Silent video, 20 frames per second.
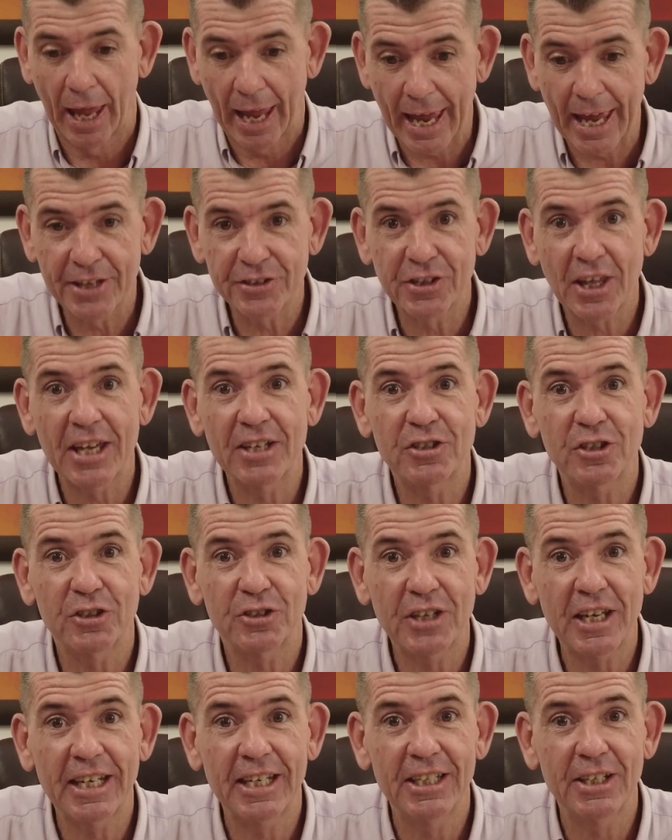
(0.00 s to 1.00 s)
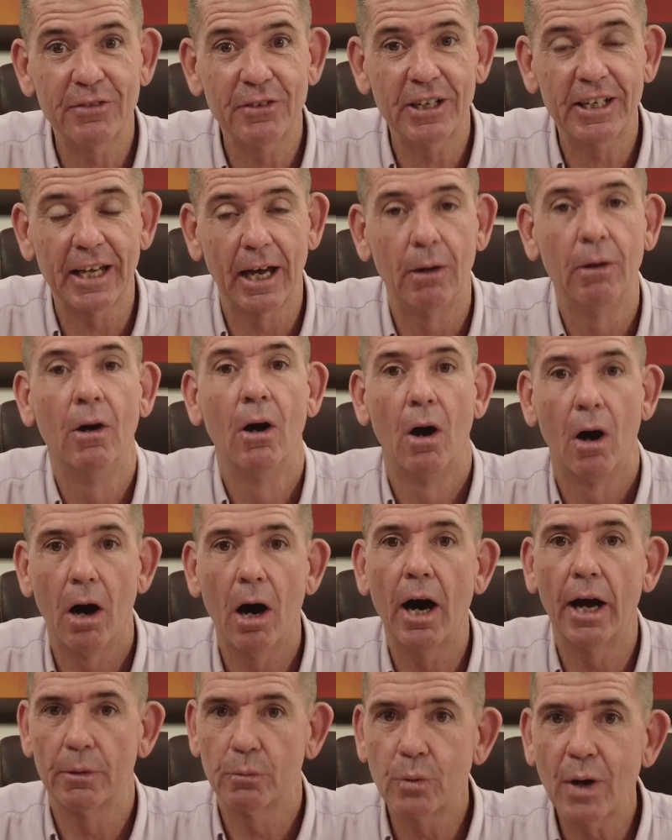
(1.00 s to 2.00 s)
as they just did in the video,
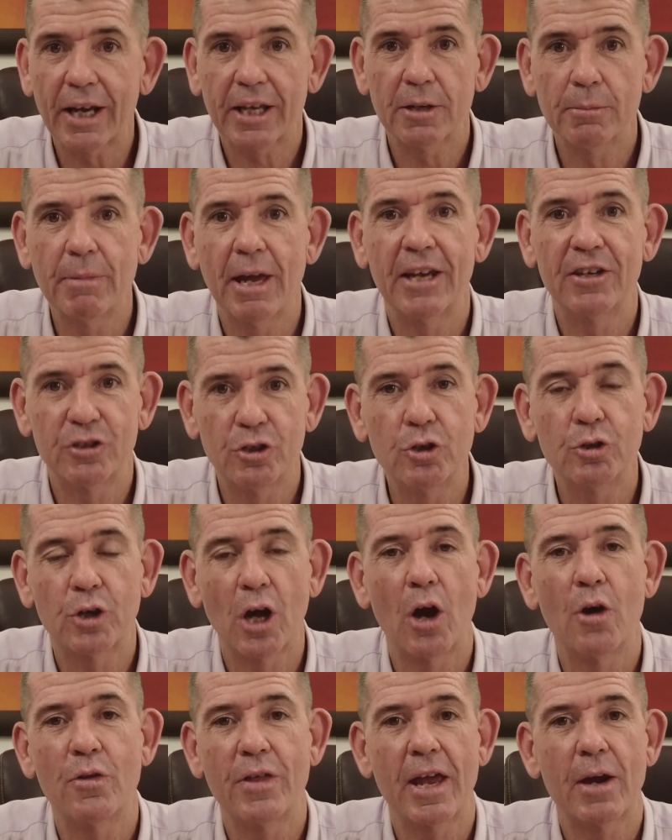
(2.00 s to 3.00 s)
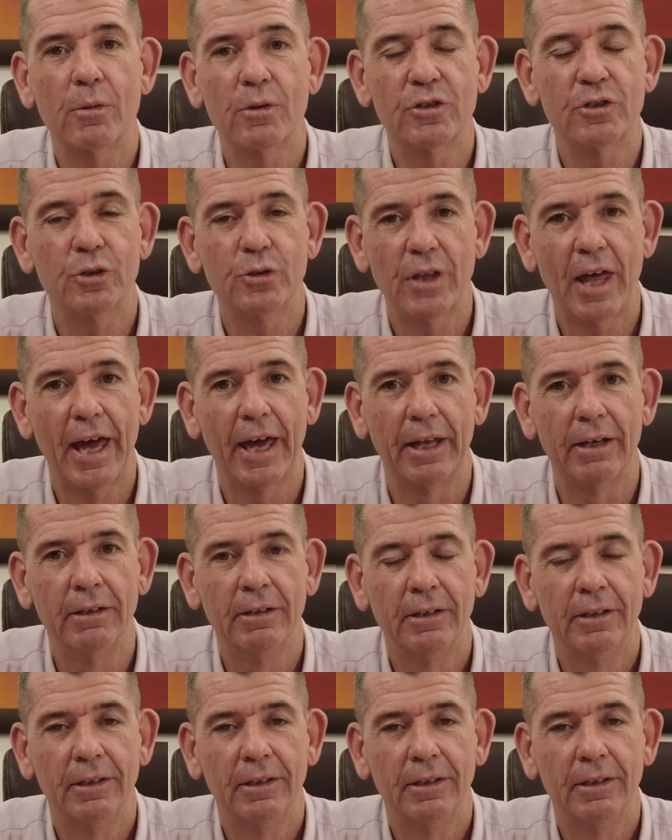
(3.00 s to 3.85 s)
I recommend you go there and do that,